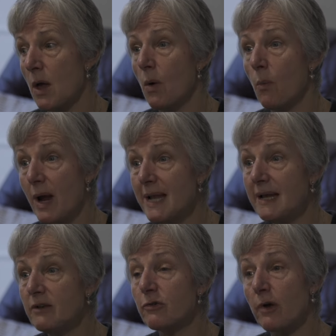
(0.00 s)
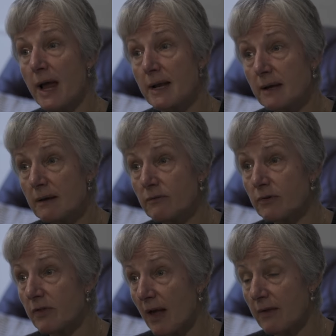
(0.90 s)
We need training for
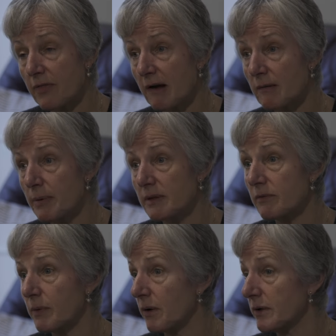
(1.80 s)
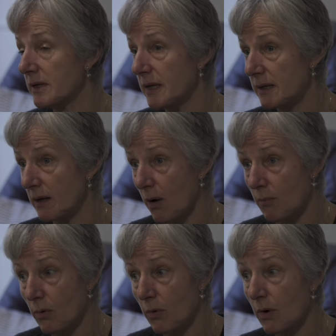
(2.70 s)
psychotherapists. We're going to need a lot
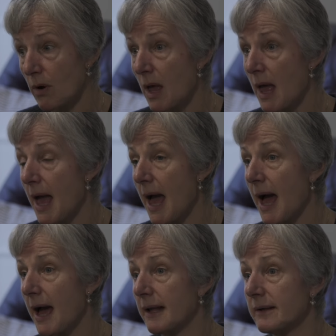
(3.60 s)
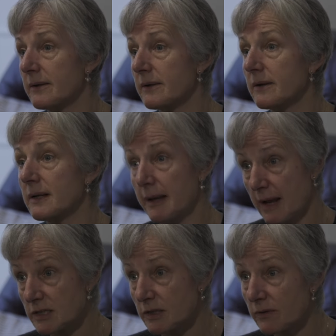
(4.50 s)
more, and
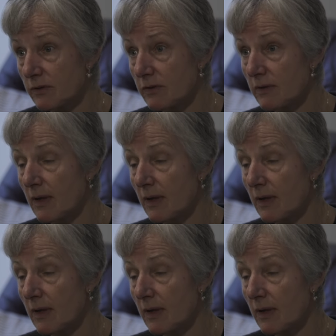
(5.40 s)
clinicians.